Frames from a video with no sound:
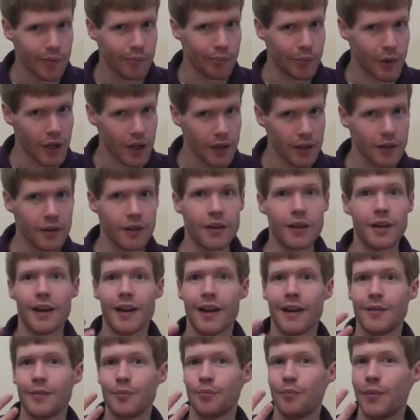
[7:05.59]
but
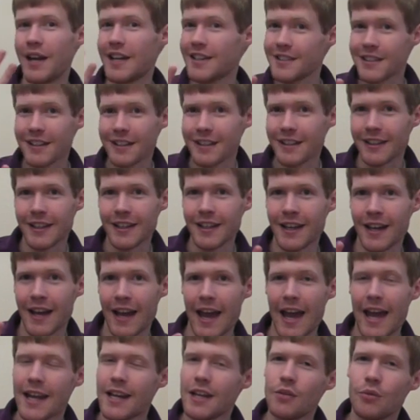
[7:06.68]
basically
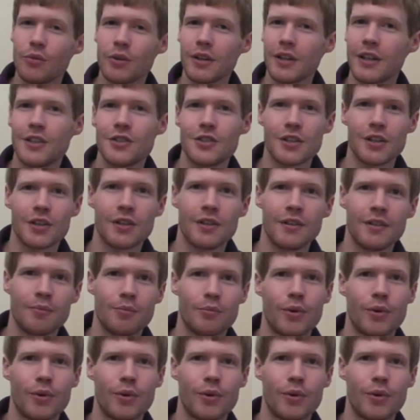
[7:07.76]
any religion